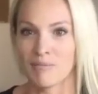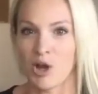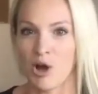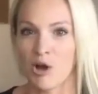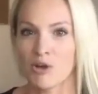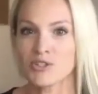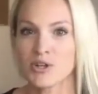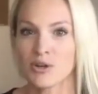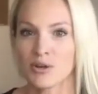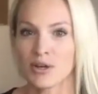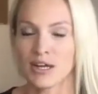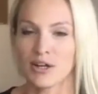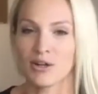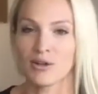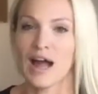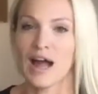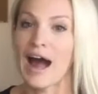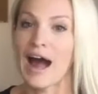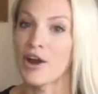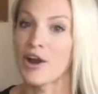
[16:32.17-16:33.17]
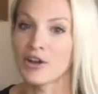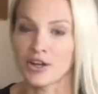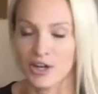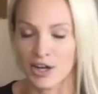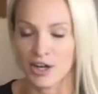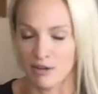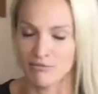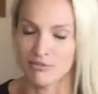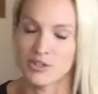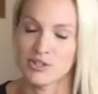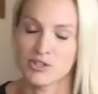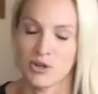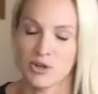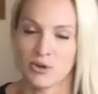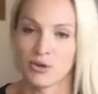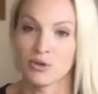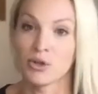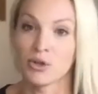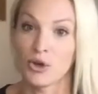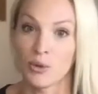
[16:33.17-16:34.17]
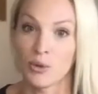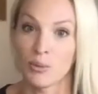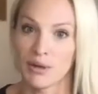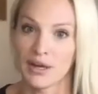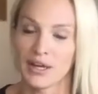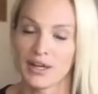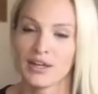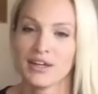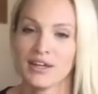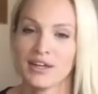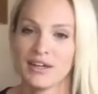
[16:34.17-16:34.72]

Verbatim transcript: also get out of your comfort zone a little bit